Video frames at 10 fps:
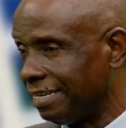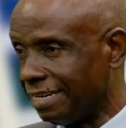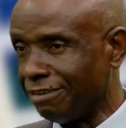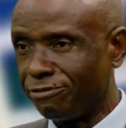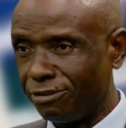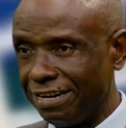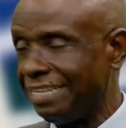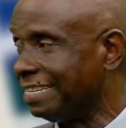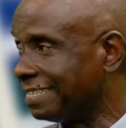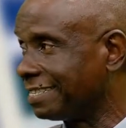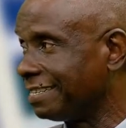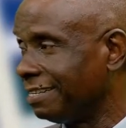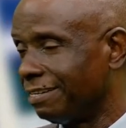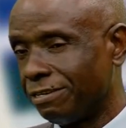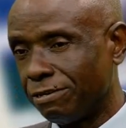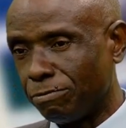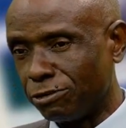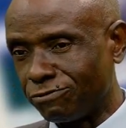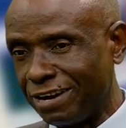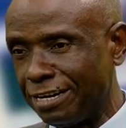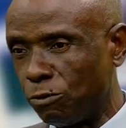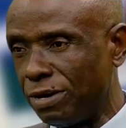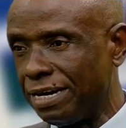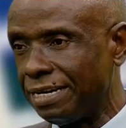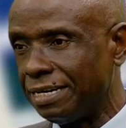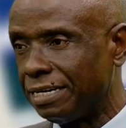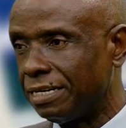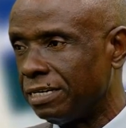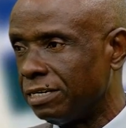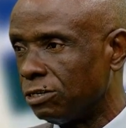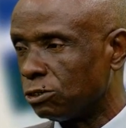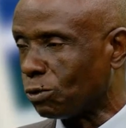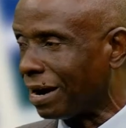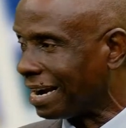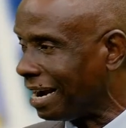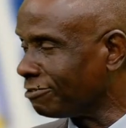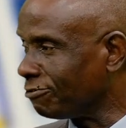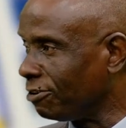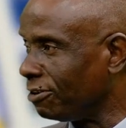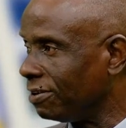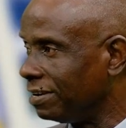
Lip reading: Therefore, leaders must find a way to account for